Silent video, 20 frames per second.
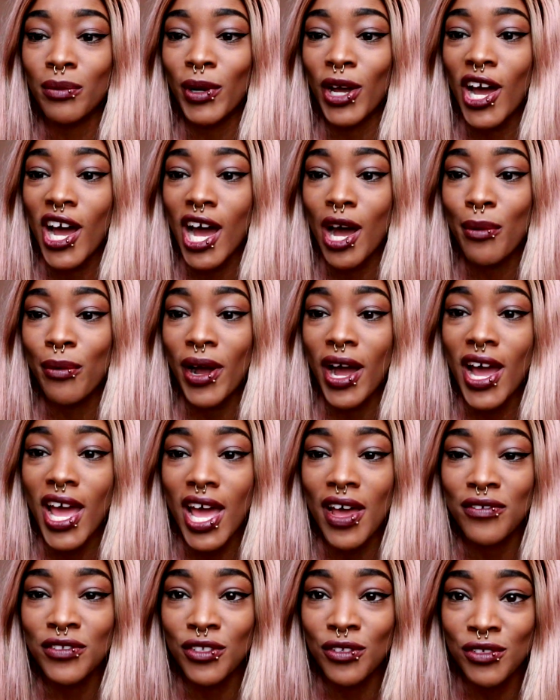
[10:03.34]
about how I
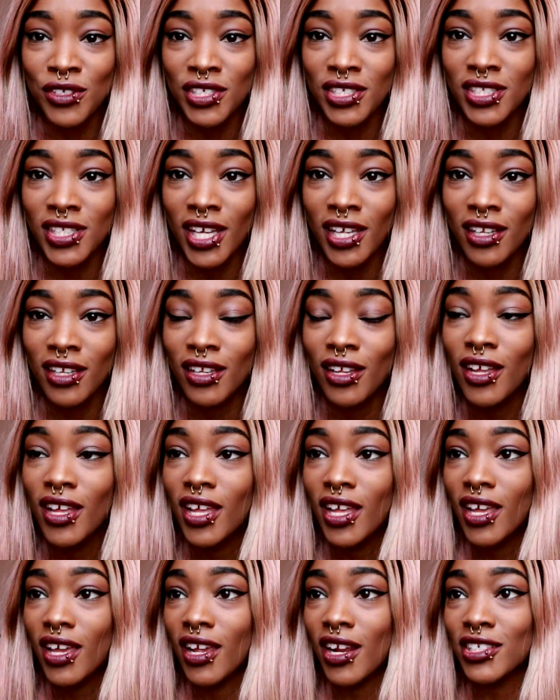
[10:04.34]
have social anxiety,
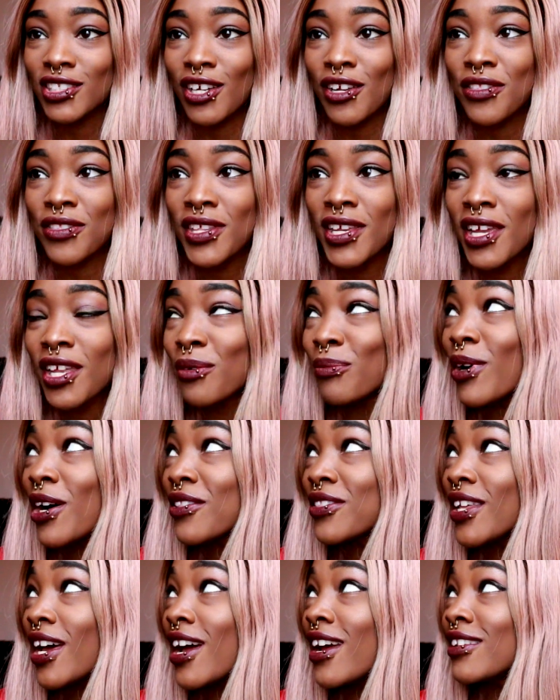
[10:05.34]
and I start thinking
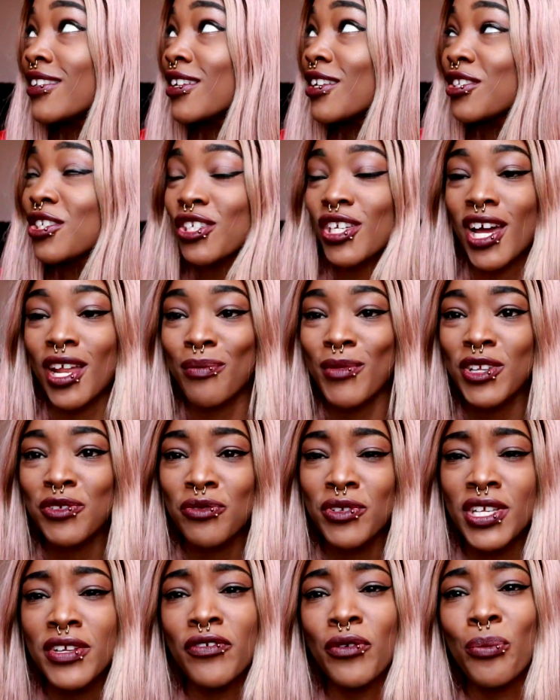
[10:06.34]
about that, and then it just kind of makes
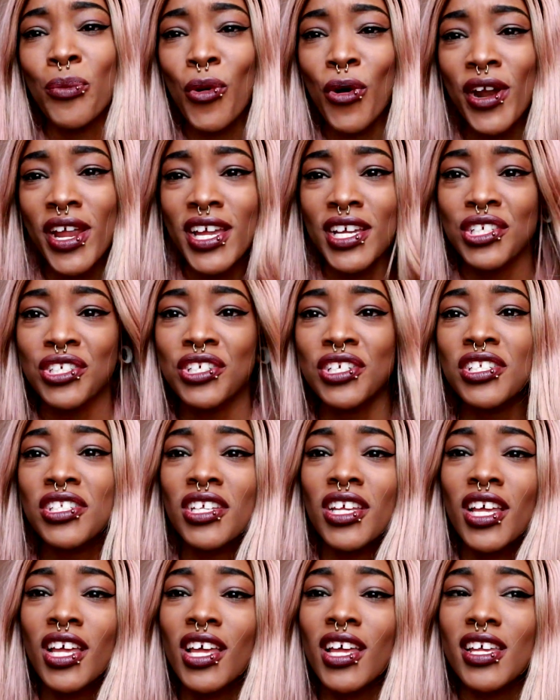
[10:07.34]
me even more anxious
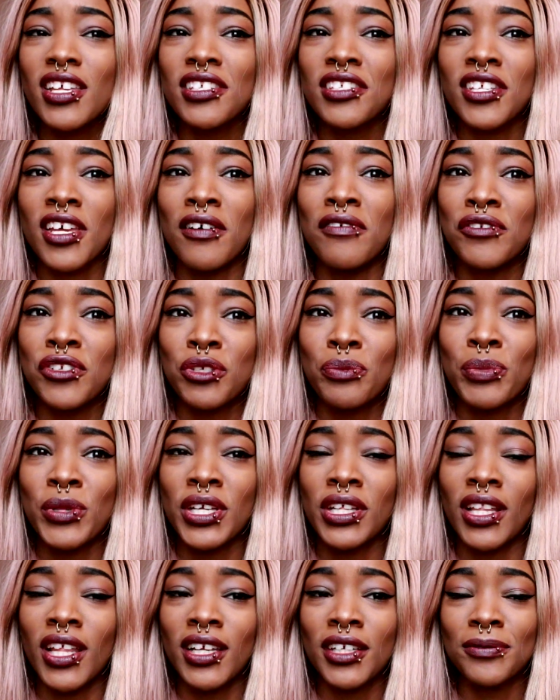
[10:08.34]
instead of just
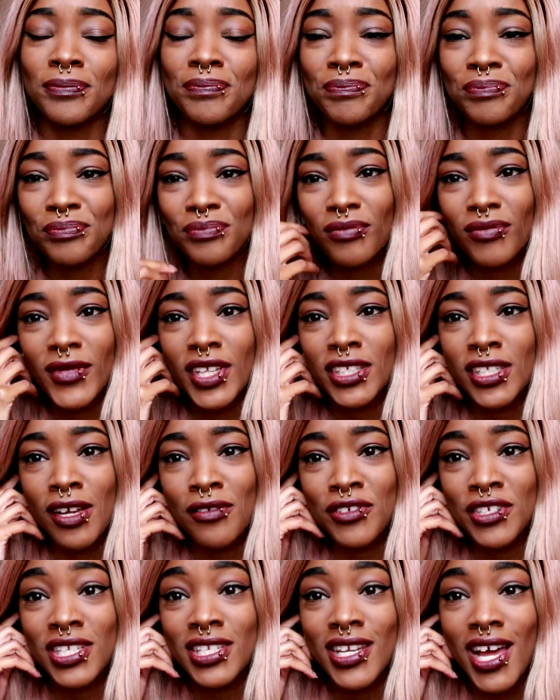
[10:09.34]
being like, instead
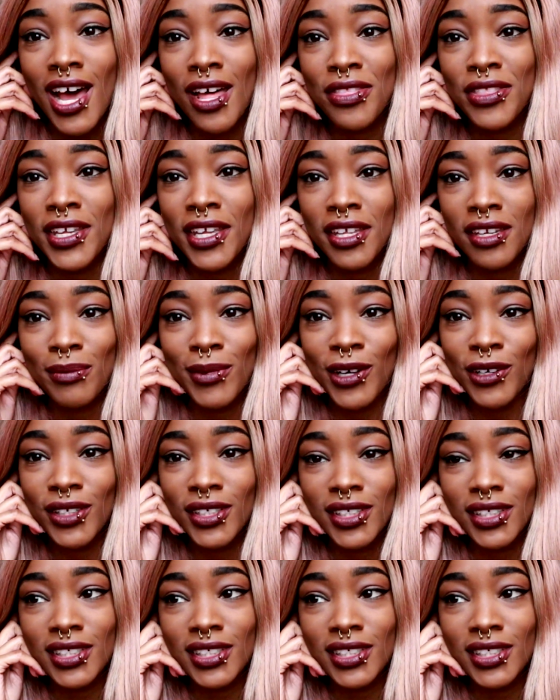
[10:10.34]
of just not thinking about it.